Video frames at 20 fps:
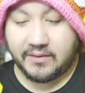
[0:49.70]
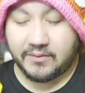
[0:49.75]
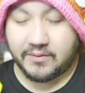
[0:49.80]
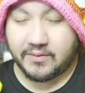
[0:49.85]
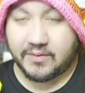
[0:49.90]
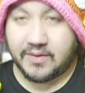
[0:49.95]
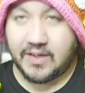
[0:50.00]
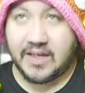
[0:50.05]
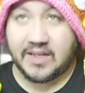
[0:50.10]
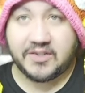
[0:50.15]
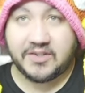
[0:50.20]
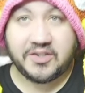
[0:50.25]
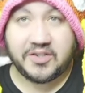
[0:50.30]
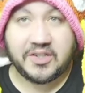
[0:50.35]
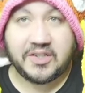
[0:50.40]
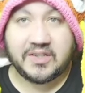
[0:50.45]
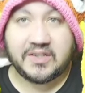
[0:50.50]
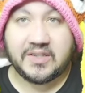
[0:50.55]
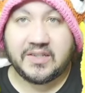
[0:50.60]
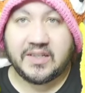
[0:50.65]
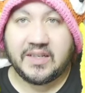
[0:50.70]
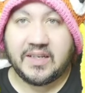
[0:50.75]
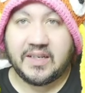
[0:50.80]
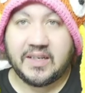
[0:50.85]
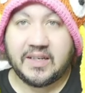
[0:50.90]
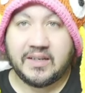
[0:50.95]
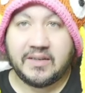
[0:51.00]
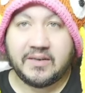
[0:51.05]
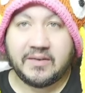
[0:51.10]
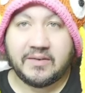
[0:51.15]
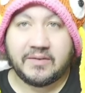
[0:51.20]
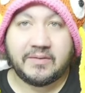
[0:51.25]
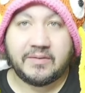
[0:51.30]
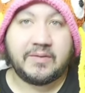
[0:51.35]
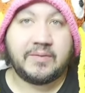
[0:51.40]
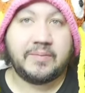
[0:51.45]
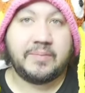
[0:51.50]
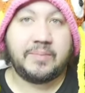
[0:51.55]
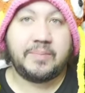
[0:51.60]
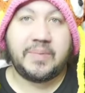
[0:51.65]
SGC,
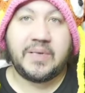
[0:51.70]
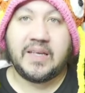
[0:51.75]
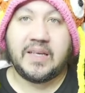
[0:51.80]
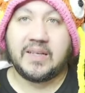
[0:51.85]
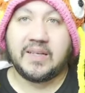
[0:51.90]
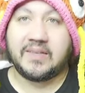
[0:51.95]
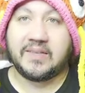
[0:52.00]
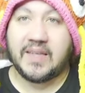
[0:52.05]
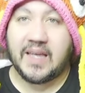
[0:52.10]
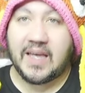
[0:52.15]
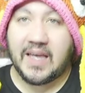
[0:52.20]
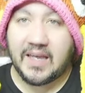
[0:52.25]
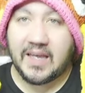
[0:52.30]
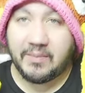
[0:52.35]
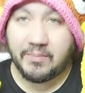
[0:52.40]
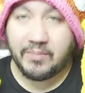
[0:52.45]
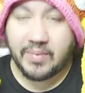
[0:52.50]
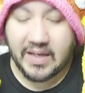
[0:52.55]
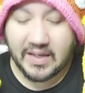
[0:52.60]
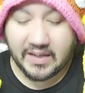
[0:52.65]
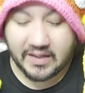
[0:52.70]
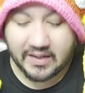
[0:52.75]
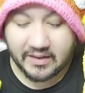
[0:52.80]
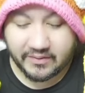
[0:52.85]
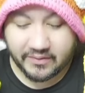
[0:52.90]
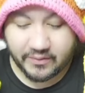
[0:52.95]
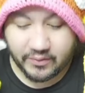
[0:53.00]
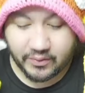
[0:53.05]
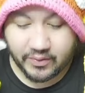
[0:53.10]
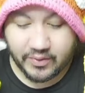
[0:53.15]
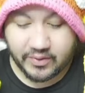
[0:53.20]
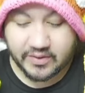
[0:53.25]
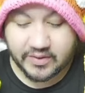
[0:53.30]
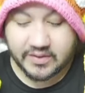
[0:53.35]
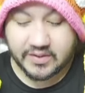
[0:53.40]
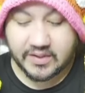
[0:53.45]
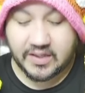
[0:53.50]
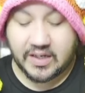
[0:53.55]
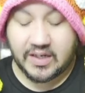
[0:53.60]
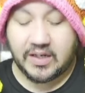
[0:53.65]
PSA, Beckett, of
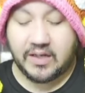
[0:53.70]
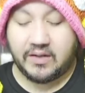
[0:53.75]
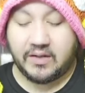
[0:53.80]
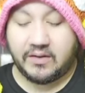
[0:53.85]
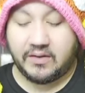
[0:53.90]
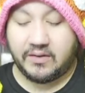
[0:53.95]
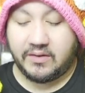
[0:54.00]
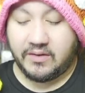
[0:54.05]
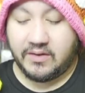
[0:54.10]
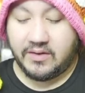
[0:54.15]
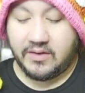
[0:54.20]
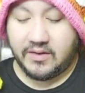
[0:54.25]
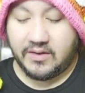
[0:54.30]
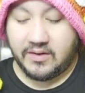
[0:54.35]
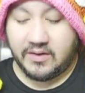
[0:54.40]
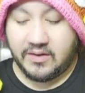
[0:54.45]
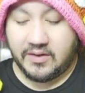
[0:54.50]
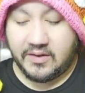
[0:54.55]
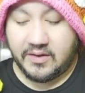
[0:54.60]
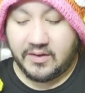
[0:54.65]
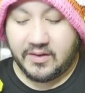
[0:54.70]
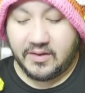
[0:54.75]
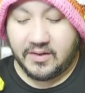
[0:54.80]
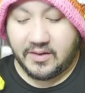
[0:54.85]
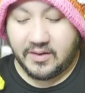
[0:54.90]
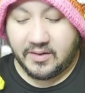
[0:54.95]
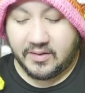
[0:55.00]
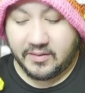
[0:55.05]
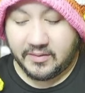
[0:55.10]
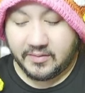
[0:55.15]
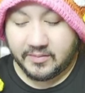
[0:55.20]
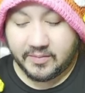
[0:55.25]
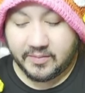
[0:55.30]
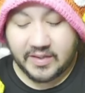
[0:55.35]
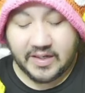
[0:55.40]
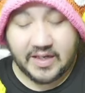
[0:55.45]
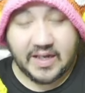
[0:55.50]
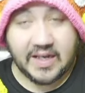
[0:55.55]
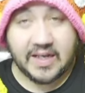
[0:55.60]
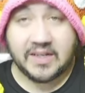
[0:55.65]
course, but
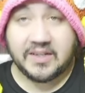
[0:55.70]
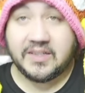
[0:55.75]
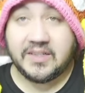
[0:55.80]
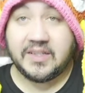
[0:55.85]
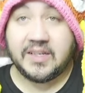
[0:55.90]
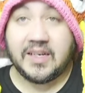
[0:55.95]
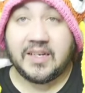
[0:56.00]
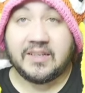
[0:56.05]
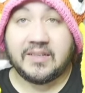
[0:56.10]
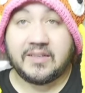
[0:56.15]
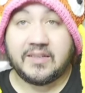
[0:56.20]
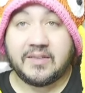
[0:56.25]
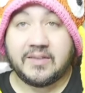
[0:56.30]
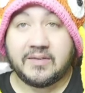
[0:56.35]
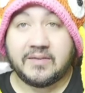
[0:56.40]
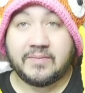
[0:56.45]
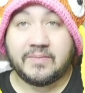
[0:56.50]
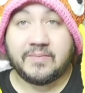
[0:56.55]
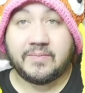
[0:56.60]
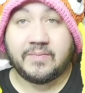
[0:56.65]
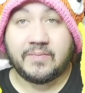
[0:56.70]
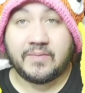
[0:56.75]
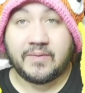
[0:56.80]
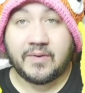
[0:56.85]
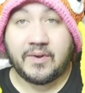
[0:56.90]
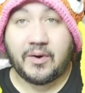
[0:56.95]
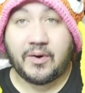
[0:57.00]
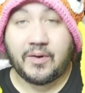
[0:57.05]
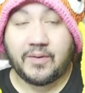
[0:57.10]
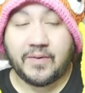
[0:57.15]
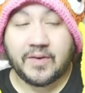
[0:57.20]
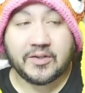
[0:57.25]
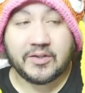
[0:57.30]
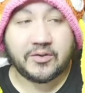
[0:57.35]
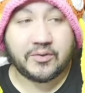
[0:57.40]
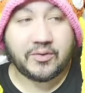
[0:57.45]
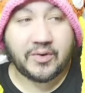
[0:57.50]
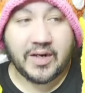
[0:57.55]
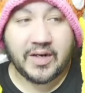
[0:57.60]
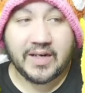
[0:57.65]
AGS, artificial
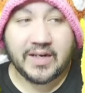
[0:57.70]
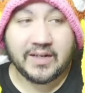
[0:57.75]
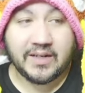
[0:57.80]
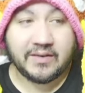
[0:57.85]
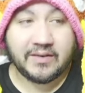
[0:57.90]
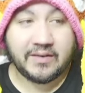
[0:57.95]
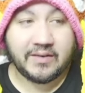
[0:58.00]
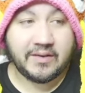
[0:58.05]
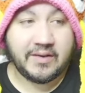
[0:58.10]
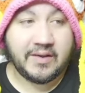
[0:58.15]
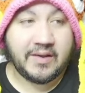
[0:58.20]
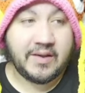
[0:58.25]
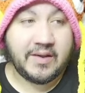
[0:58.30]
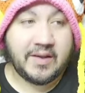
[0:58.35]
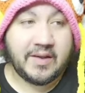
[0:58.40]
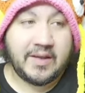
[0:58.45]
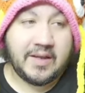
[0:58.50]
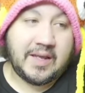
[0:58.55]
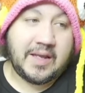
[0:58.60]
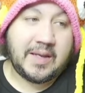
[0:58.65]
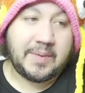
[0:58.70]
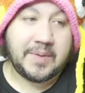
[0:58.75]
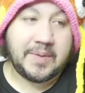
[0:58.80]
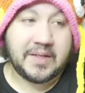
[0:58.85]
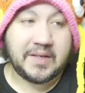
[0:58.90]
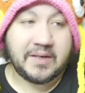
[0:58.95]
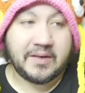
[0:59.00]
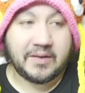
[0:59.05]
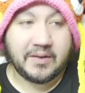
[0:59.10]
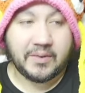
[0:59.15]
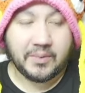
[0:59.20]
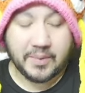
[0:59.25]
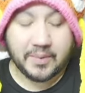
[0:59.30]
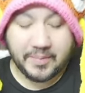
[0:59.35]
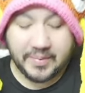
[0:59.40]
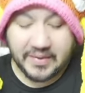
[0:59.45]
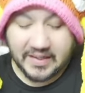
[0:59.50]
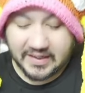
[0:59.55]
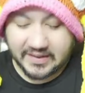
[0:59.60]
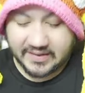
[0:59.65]
grading. I mean, with
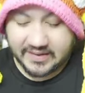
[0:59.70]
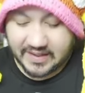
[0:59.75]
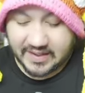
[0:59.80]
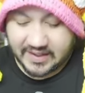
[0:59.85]
PSA and